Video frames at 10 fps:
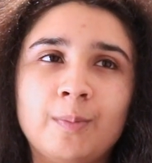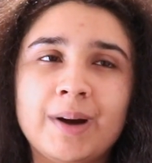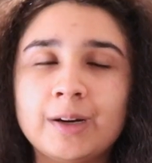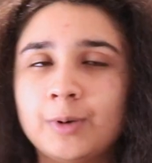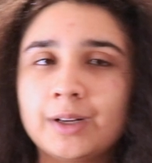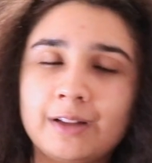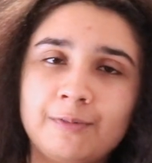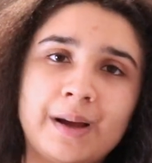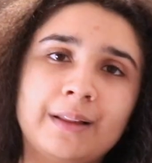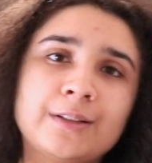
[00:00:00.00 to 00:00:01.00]
bad
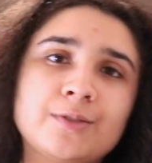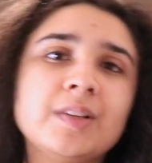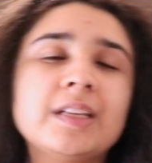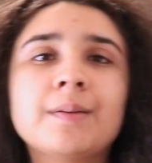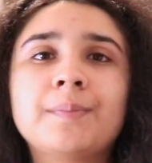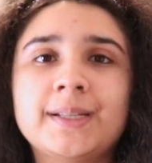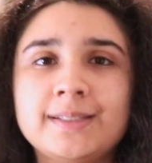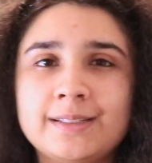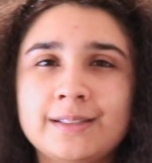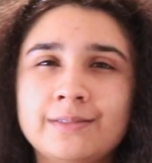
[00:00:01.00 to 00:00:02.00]
work-life balance, really
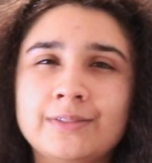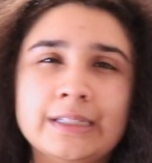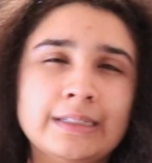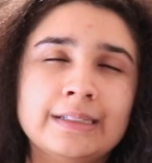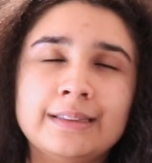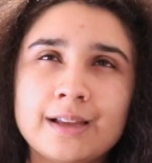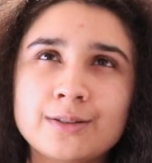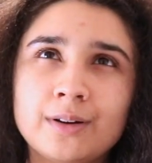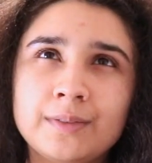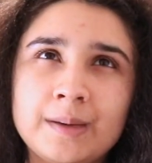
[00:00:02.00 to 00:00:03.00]
competitive, that
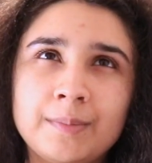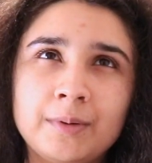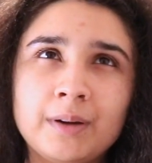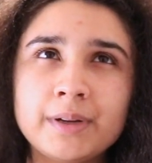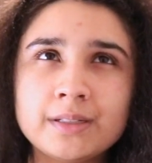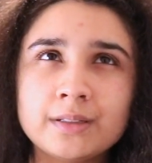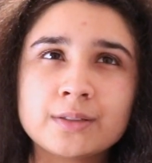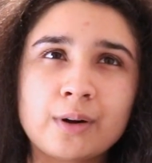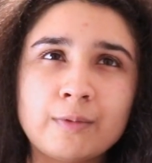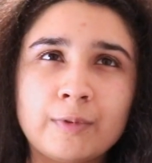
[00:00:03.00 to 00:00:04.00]
sort of thing. But when I went to this
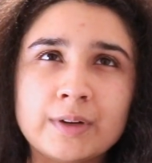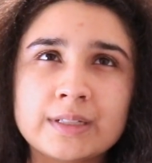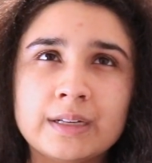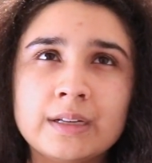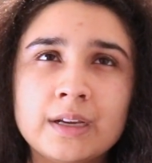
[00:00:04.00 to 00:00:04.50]
conference and,